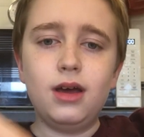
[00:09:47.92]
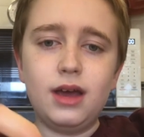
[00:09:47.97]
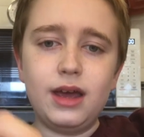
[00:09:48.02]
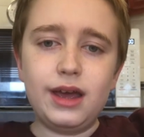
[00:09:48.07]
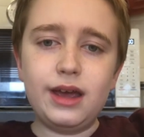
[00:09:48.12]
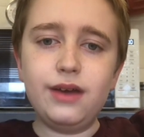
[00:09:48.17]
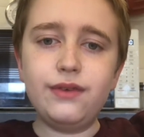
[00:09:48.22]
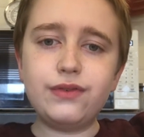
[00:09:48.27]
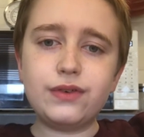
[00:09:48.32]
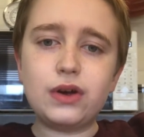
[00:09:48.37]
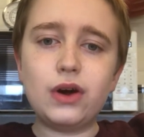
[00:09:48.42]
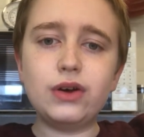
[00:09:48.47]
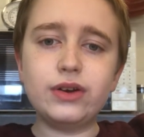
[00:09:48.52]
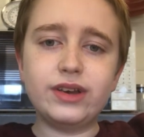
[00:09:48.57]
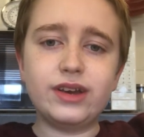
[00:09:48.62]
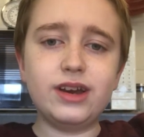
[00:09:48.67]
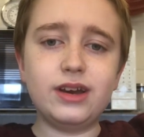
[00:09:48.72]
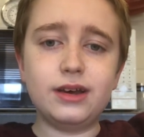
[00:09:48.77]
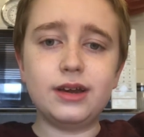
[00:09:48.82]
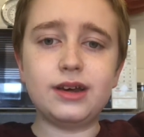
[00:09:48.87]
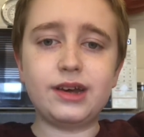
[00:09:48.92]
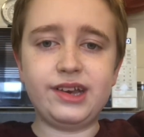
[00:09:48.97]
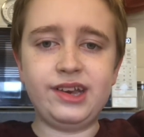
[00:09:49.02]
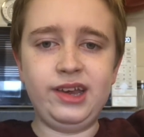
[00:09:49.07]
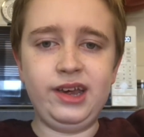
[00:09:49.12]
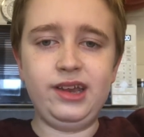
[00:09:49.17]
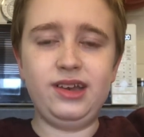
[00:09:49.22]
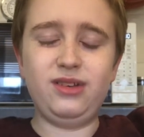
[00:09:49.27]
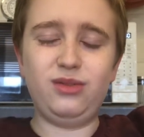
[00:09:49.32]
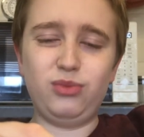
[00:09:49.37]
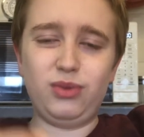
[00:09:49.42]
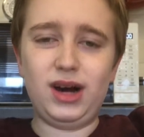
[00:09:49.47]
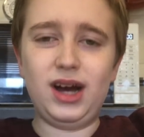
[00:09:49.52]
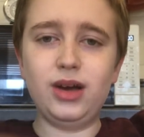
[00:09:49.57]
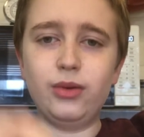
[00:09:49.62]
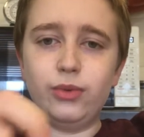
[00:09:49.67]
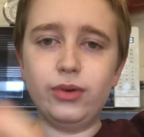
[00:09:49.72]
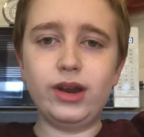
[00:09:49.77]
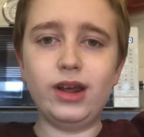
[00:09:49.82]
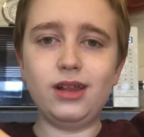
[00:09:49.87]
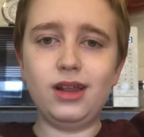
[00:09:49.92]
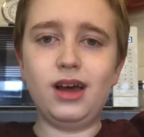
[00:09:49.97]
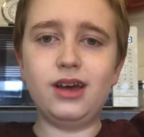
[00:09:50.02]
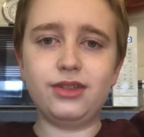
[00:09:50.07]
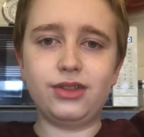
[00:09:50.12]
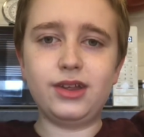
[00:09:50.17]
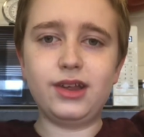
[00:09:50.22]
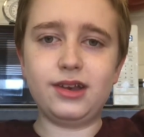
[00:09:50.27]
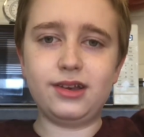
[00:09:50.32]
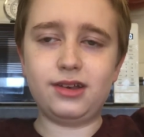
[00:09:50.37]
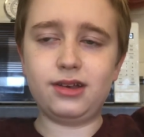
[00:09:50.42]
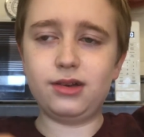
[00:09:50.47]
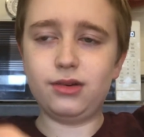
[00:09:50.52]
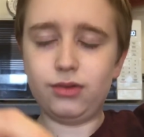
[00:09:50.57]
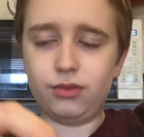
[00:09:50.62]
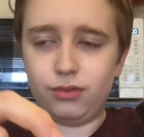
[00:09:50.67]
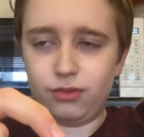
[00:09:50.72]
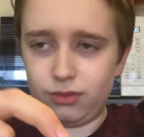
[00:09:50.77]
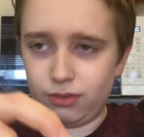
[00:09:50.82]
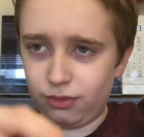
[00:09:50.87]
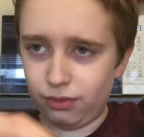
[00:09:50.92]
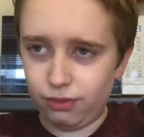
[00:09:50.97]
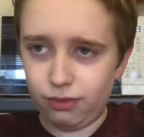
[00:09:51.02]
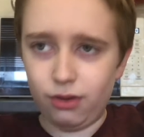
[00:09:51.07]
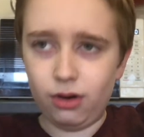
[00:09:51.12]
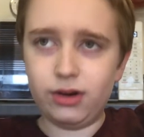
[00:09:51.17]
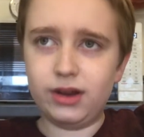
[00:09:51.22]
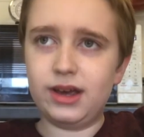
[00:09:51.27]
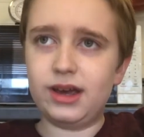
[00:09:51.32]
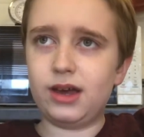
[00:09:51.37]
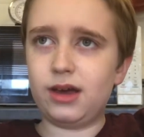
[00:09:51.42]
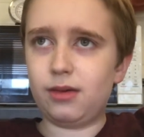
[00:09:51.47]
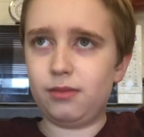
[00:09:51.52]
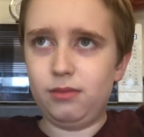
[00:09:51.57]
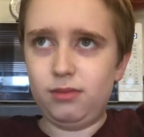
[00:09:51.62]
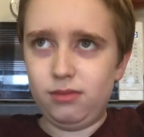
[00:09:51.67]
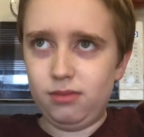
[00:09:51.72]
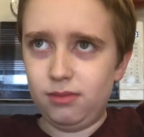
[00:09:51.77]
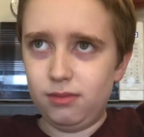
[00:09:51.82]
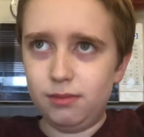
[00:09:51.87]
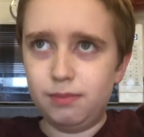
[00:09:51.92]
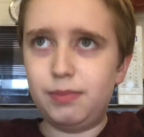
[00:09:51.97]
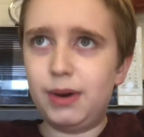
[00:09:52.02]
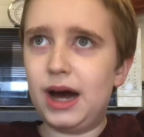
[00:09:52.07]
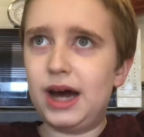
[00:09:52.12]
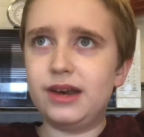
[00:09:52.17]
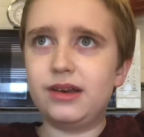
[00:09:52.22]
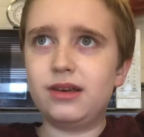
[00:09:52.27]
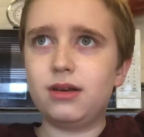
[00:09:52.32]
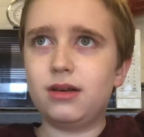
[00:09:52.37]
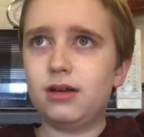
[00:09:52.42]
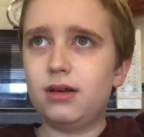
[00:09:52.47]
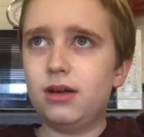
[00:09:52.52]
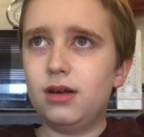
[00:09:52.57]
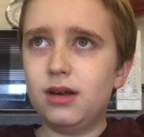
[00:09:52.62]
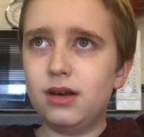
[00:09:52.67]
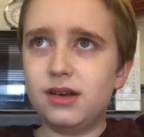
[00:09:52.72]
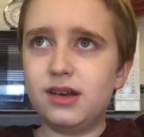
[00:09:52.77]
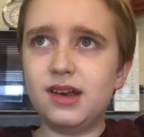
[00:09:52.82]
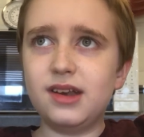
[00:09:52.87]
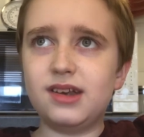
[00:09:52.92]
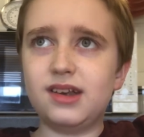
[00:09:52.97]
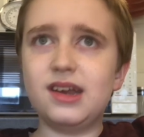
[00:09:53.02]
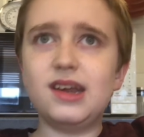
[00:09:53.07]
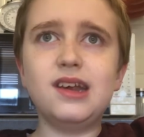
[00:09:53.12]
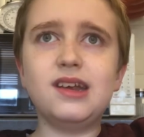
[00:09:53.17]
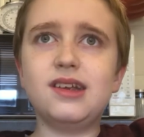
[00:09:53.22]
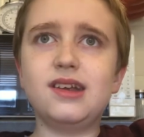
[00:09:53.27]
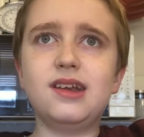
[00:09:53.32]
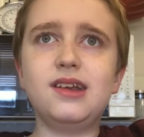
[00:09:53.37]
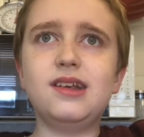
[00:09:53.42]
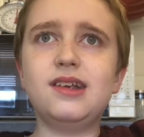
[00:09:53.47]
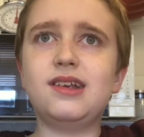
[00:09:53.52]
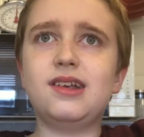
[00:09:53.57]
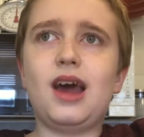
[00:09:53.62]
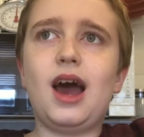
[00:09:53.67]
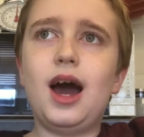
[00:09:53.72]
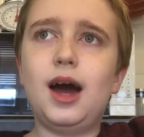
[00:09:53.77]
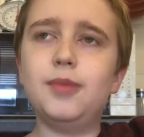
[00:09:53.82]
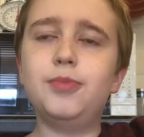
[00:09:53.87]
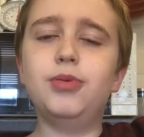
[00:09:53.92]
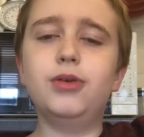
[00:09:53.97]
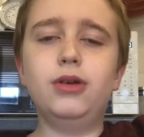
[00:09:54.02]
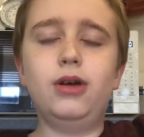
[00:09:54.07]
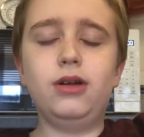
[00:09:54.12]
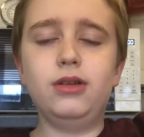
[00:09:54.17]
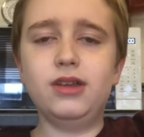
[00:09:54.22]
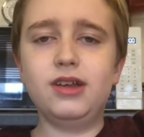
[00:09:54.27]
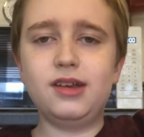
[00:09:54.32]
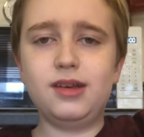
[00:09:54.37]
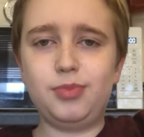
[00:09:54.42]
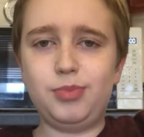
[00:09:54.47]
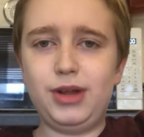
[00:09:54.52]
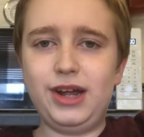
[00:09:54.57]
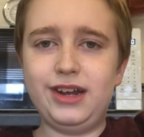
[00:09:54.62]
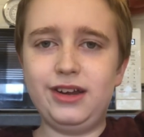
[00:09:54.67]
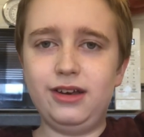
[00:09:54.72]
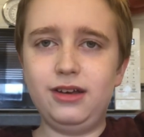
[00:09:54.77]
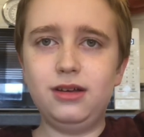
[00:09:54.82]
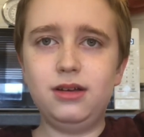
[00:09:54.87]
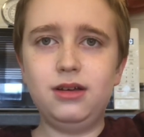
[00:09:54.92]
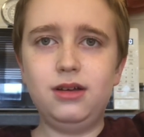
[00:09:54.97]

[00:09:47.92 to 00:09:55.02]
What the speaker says: If God did exist, why would he let this chronic bad diseases happen on this planet?